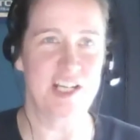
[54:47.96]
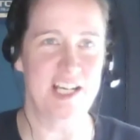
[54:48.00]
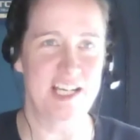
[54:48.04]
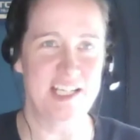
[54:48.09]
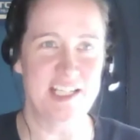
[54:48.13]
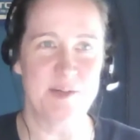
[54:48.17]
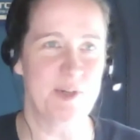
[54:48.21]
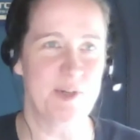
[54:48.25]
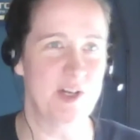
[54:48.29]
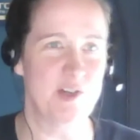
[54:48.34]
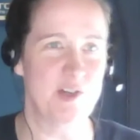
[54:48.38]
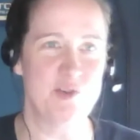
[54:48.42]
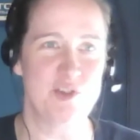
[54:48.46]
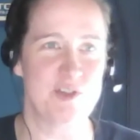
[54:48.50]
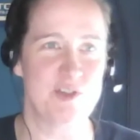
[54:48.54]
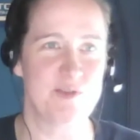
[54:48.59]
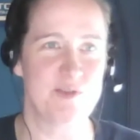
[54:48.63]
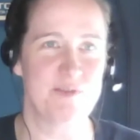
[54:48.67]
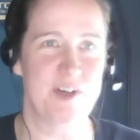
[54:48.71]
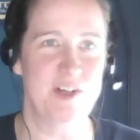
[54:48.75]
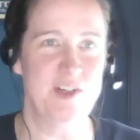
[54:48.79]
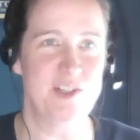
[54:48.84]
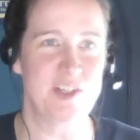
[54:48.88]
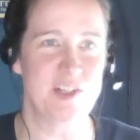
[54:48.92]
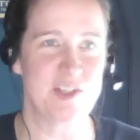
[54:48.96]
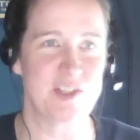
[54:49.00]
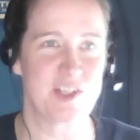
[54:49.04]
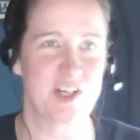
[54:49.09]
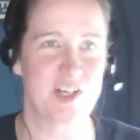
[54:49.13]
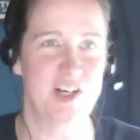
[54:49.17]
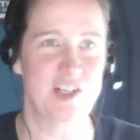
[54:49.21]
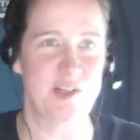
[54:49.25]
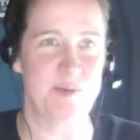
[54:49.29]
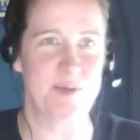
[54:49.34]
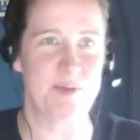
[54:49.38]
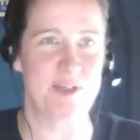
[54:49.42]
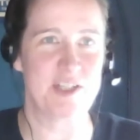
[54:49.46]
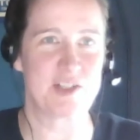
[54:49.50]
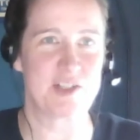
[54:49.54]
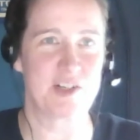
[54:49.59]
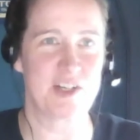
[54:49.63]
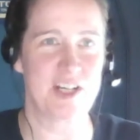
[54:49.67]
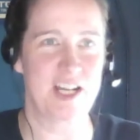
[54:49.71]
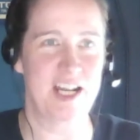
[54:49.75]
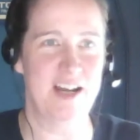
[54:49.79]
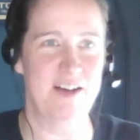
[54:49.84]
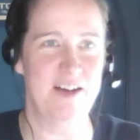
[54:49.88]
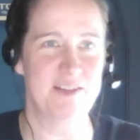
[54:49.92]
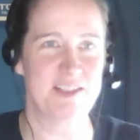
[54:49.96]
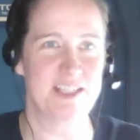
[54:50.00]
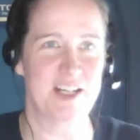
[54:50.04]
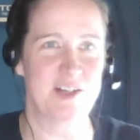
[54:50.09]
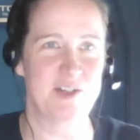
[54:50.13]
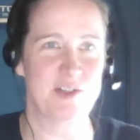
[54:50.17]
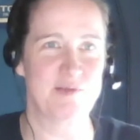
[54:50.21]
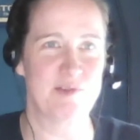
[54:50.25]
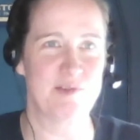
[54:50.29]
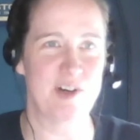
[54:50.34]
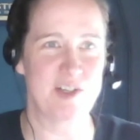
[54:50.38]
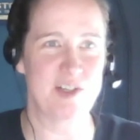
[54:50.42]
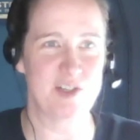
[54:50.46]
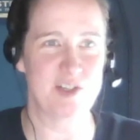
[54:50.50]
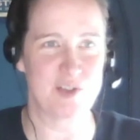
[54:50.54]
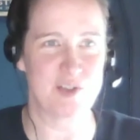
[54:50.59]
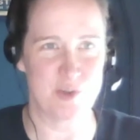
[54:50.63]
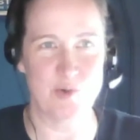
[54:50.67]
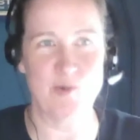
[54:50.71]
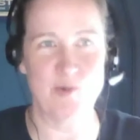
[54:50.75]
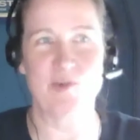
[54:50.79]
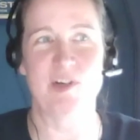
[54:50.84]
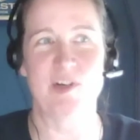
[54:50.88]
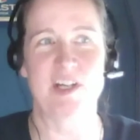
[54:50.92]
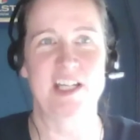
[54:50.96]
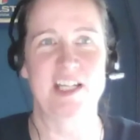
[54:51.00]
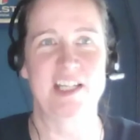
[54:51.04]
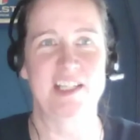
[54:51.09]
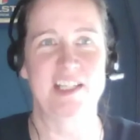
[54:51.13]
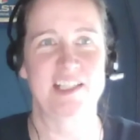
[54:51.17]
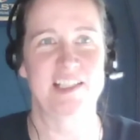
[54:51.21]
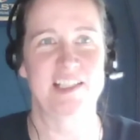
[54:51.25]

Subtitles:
end up with hundreds of photos, can't you? But it's got to tell the right story.